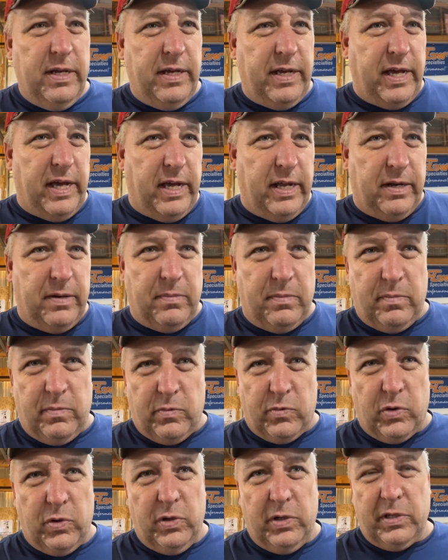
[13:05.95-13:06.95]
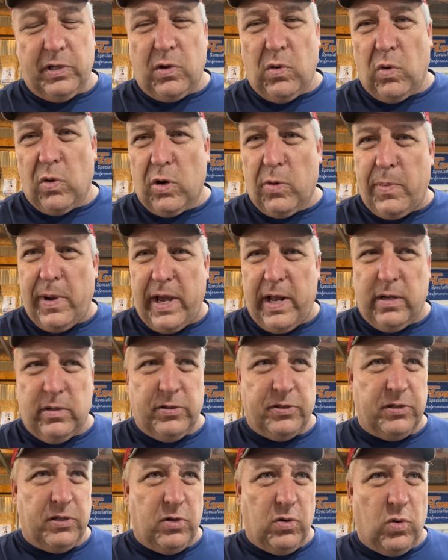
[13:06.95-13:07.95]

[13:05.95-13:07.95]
and ruined the quarter panels and